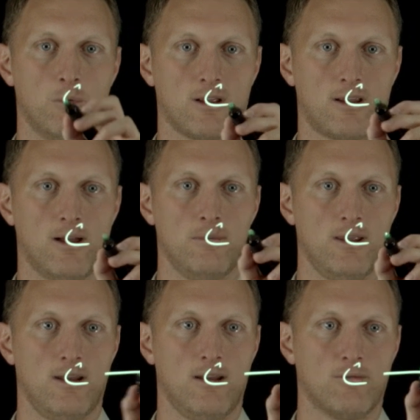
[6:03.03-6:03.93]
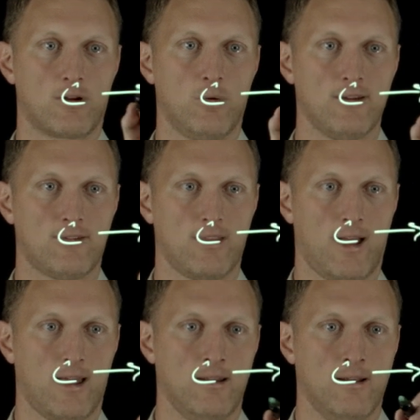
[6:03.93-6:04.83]
were to come in and request
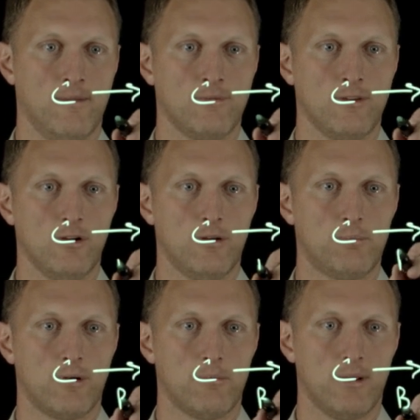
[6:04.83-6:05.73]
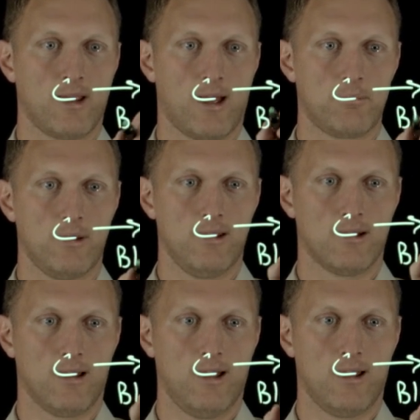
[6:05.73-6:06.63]
that, you could put a big IP
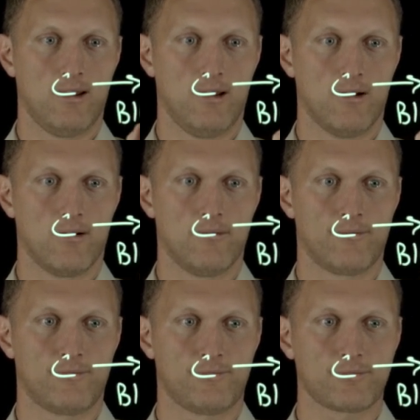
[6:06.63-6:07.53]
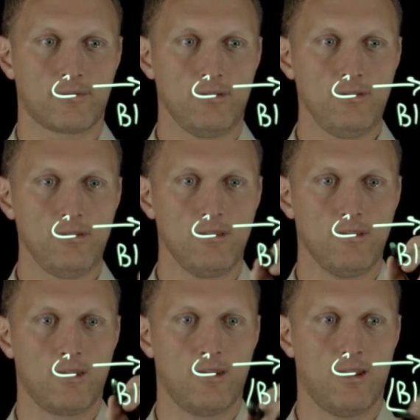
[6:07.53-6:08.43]
in line here
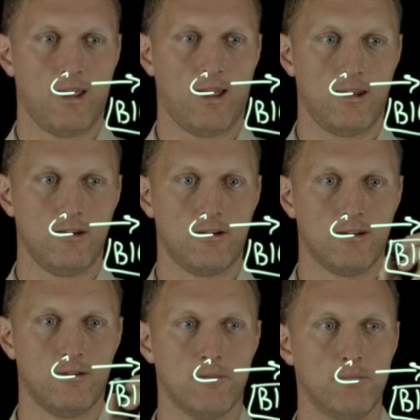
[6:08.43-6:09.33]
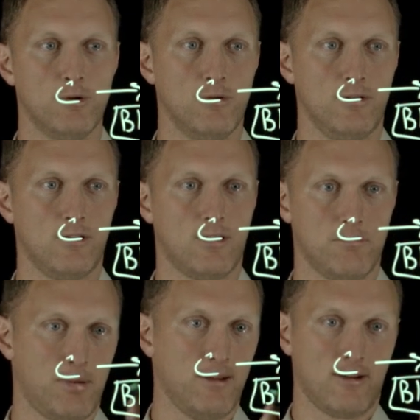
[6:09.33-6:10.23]
and you could move, you
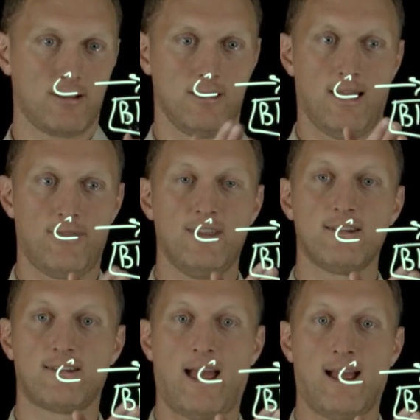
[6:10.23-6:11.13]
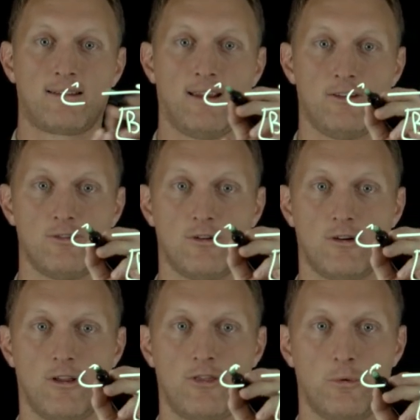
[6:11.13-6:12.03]
could basically let this act as
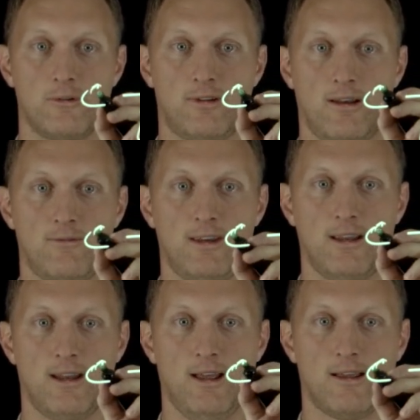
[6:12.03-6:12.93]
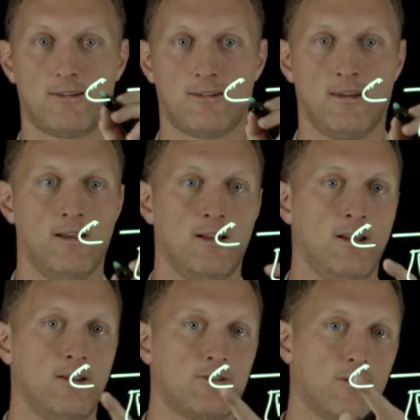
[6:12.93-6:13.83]
your authoritative DNS
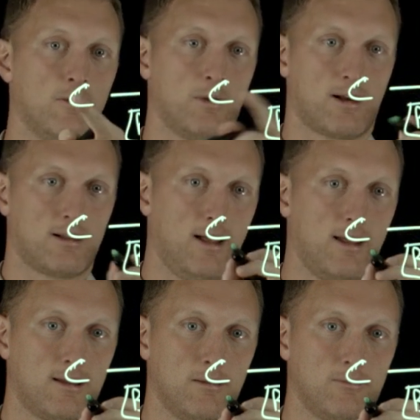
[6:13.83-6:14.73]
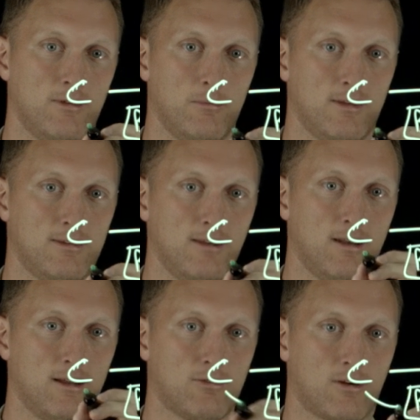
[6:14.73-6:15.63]
so that when a client comes in with a
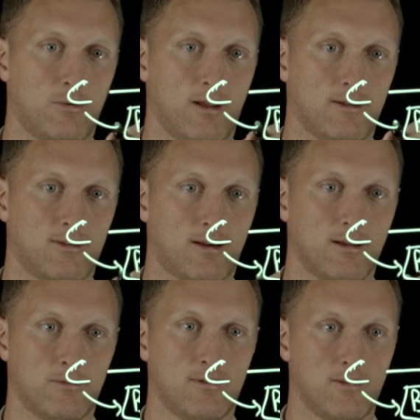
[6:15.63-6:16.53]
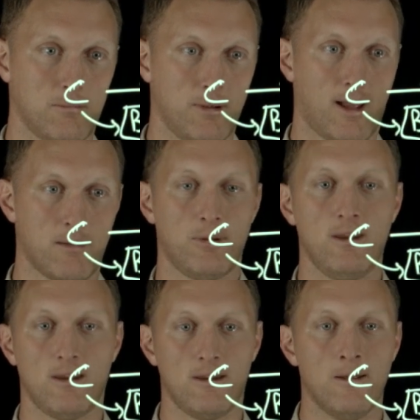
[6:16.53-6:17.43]
DNS request, it comes into the big
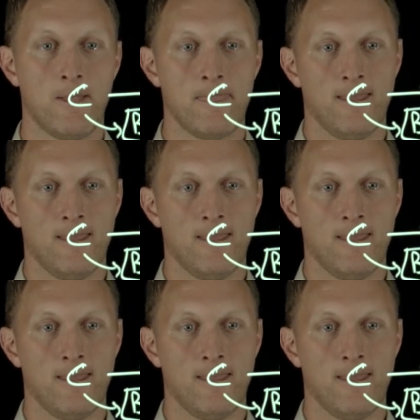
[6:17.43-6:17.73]
IP,